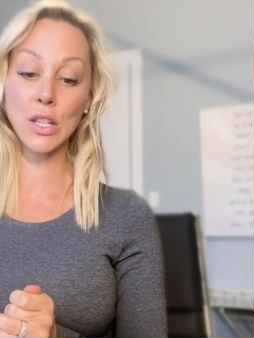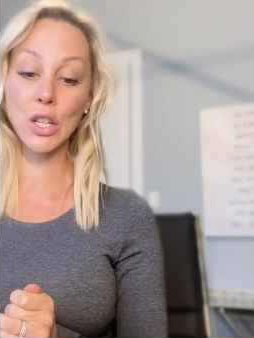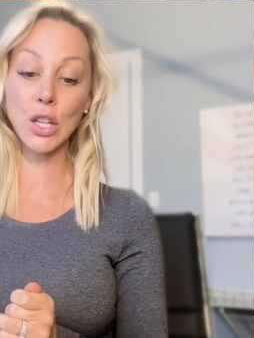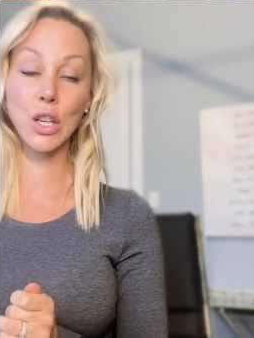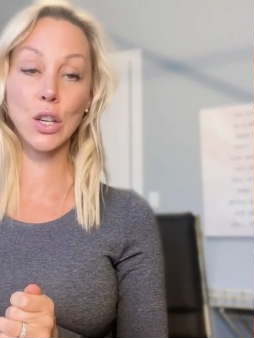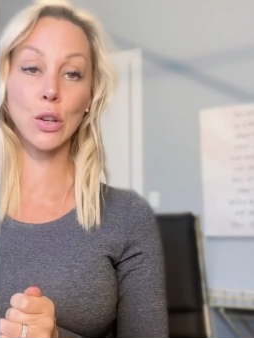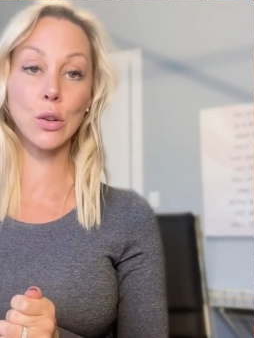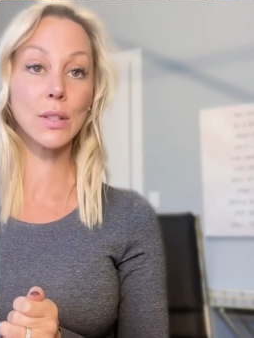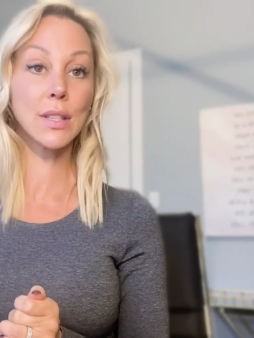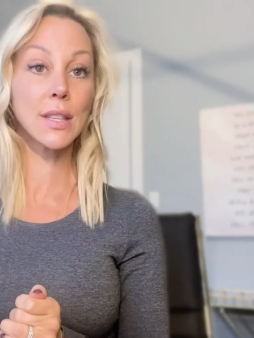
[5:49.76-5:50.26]
to
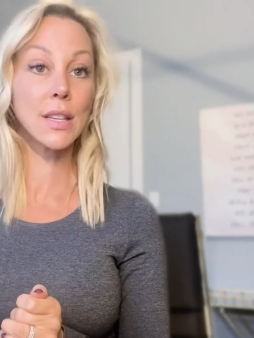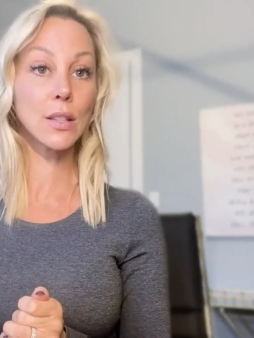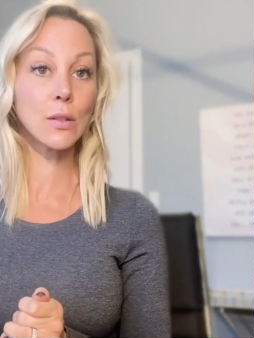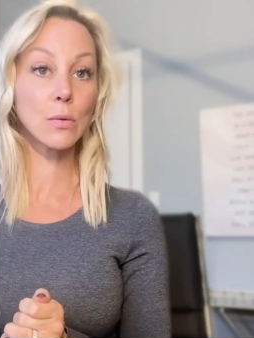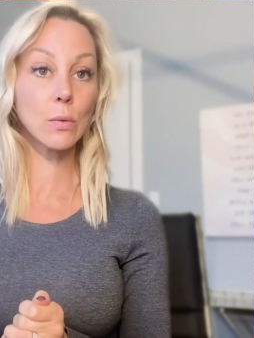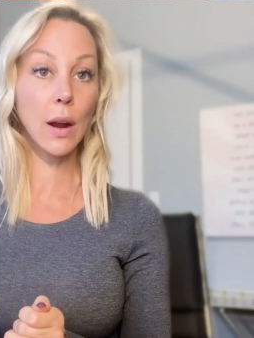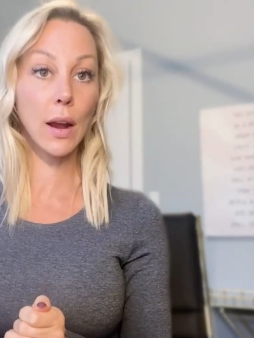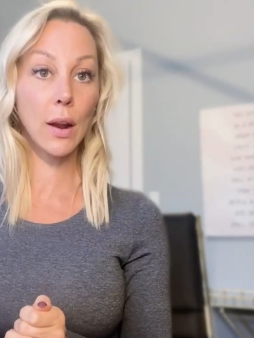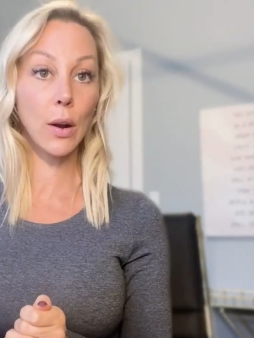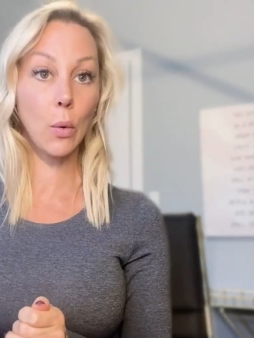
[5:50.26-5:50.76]
use
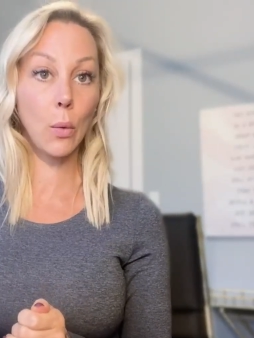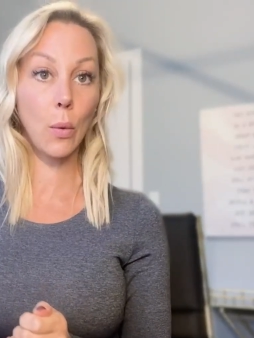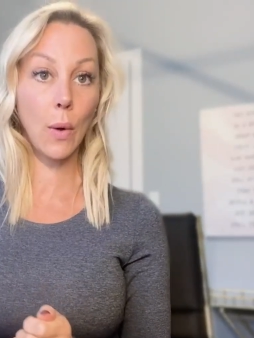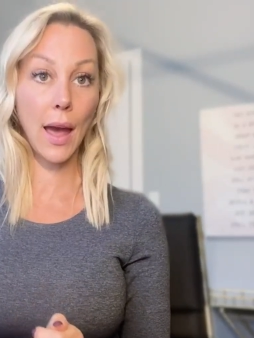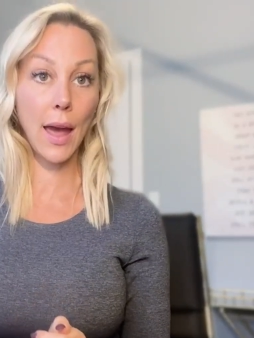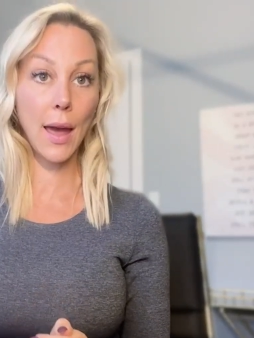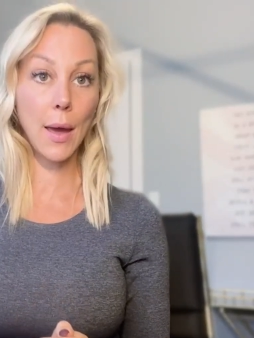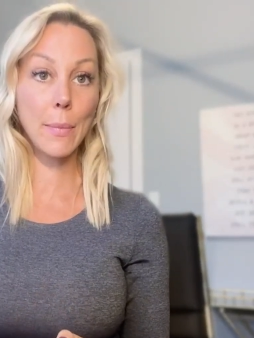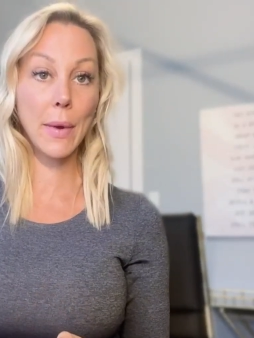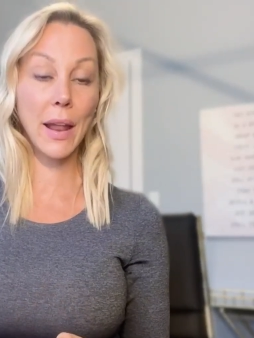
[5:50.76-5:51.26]
this right
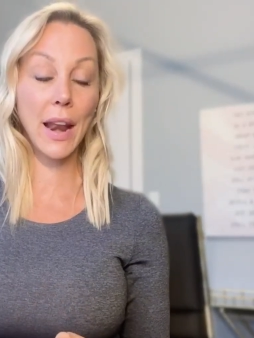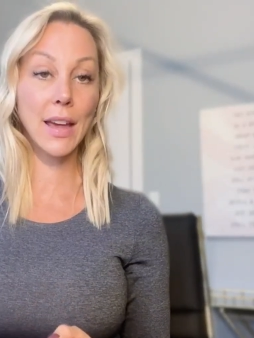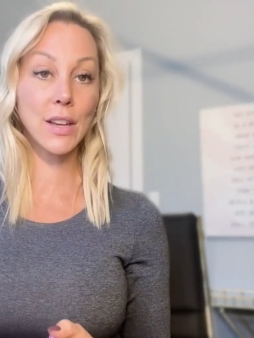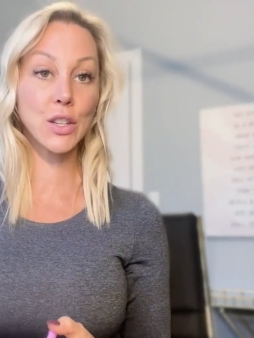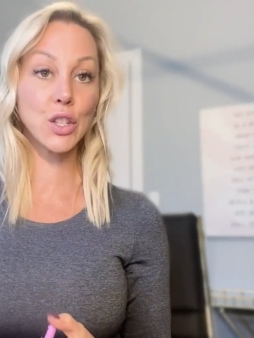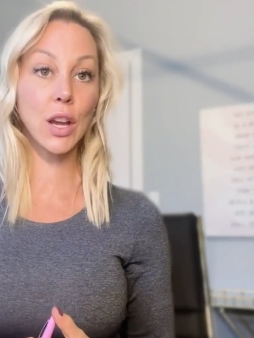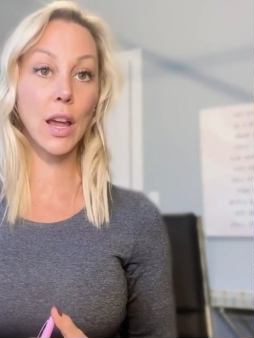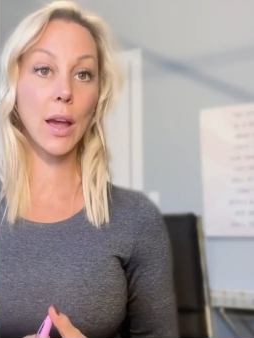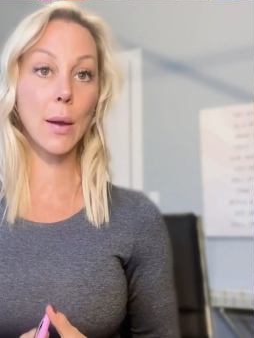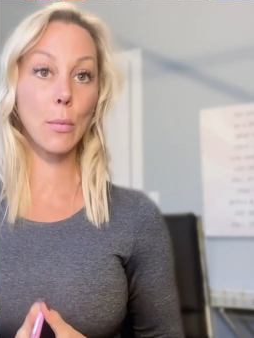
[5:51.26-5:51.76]
away, but
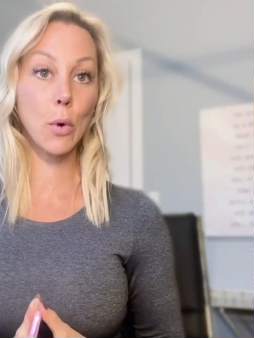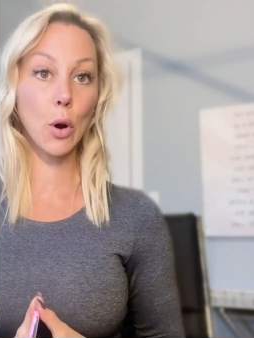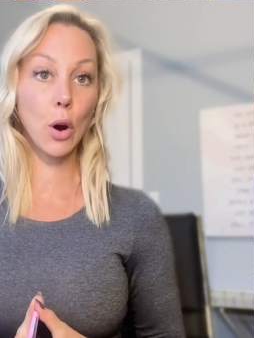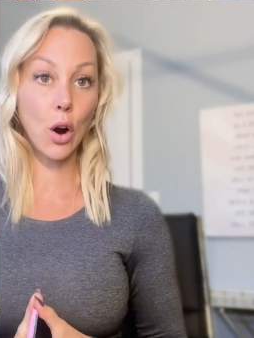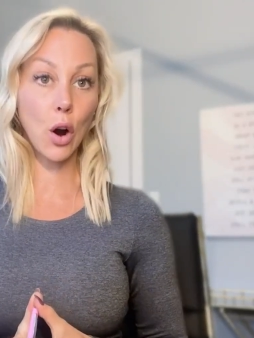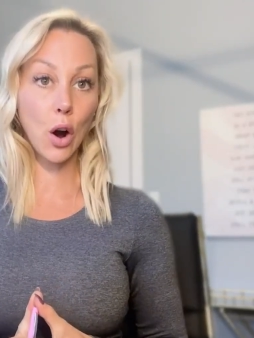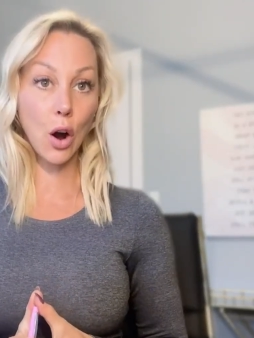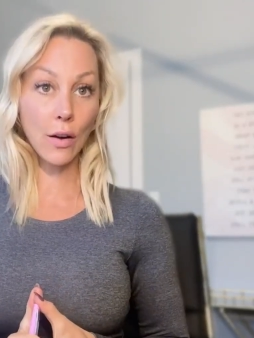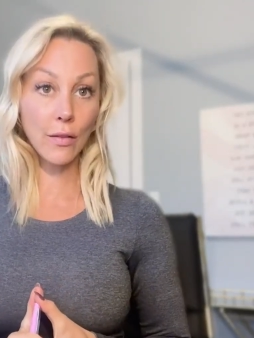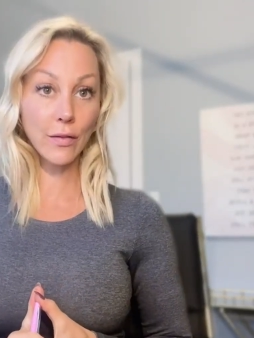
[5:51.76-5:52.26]
as you get more
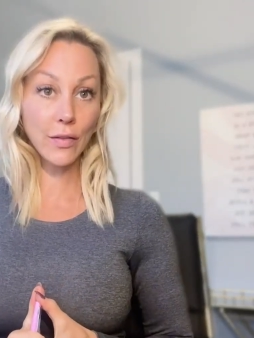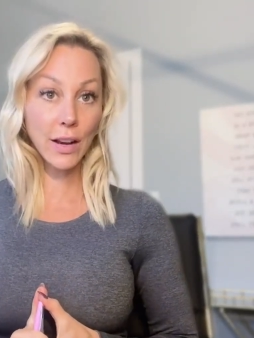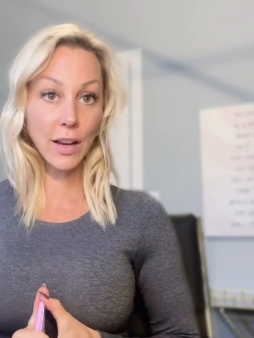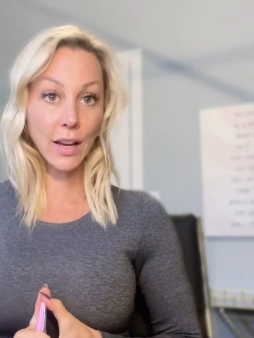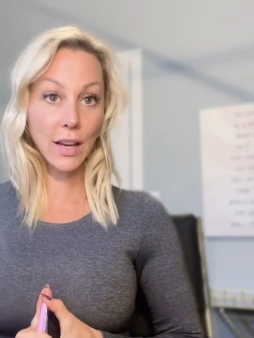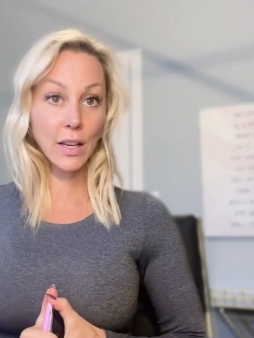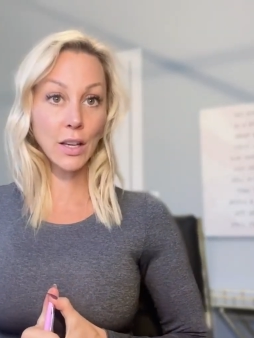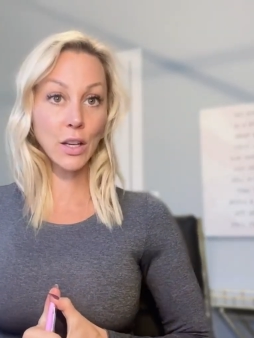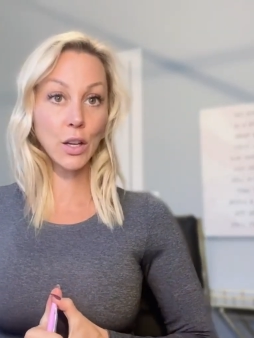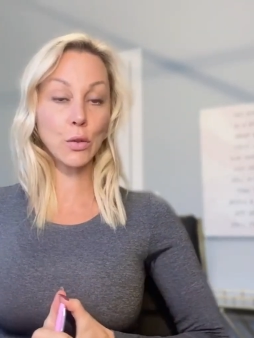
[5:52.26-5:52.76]

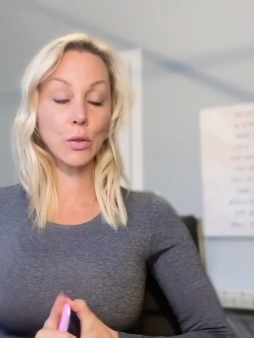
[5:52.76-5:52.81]
confident and